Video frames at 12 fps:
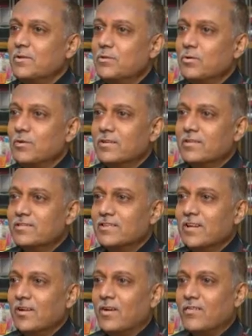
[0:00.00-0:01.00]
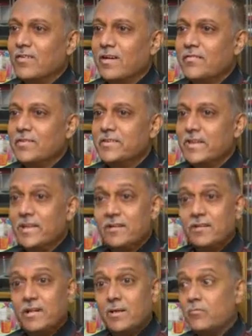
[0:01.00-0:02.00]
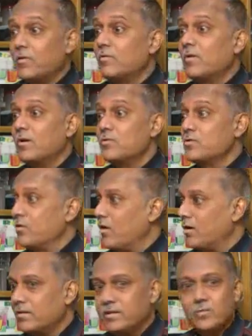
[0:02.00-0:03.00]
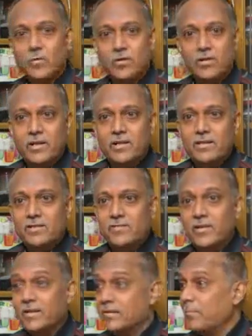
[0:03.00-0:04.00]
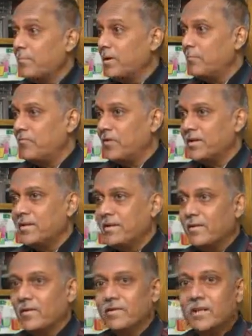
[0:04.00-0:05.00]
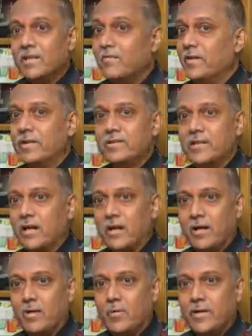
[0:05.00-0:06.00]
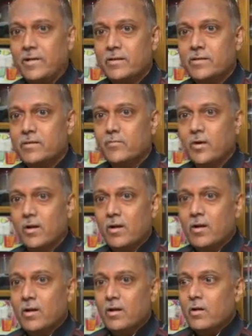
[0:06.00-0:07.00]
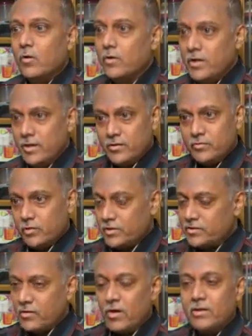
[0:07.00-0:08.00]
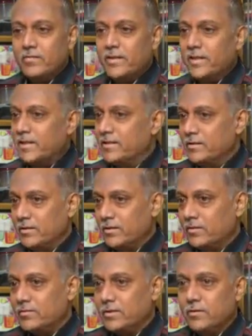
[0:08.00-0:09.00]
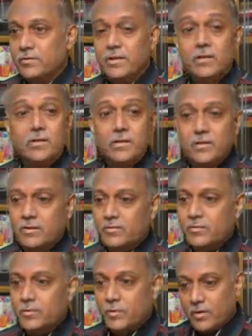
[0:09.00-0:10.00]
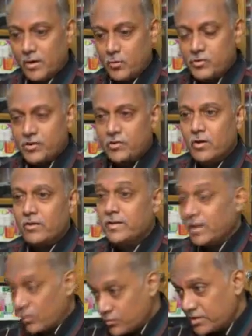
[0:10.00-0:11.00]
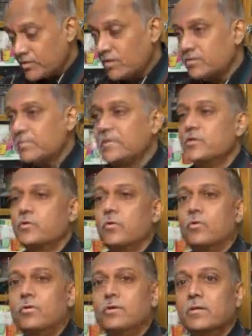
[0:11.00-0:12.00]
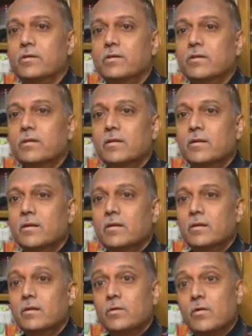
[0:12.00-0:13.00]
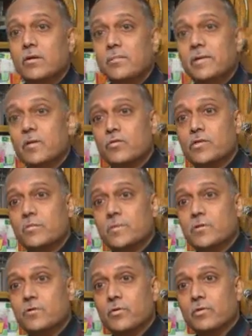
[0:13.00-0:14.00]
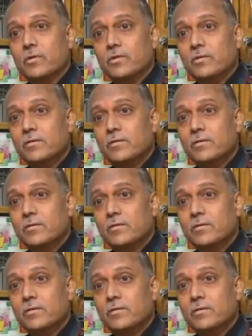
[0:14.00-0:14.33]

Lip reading: the tour along with wife and child, came, found house locked. He said, what the hell, where is the father and all that? He went, started inquiring. They said, oh, he's gone away and then the house is locked. Yeah, house has also been sold. So what do you mean house has been sold?